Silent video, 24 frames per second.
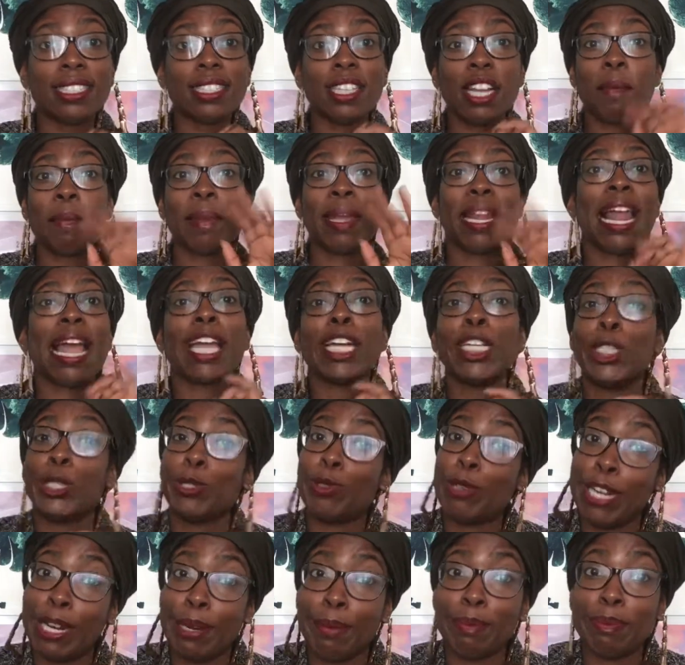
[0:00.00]
going to be like a
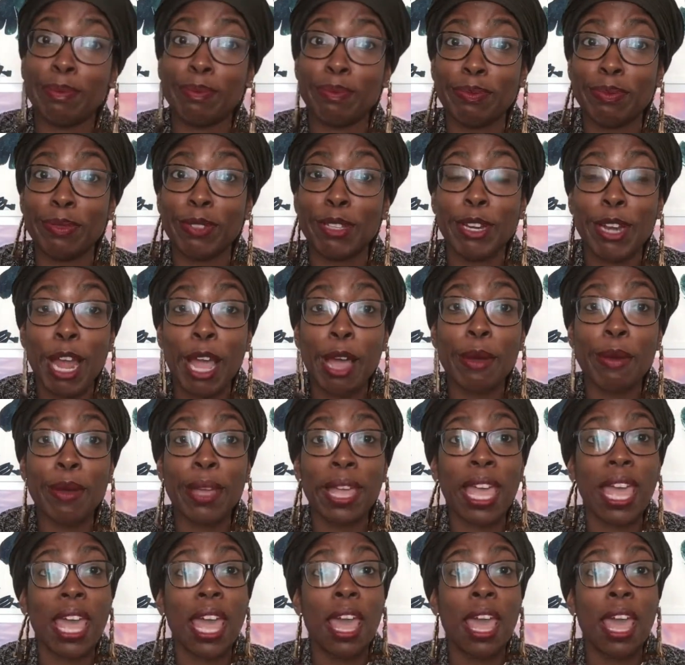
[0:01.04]
dream, you know?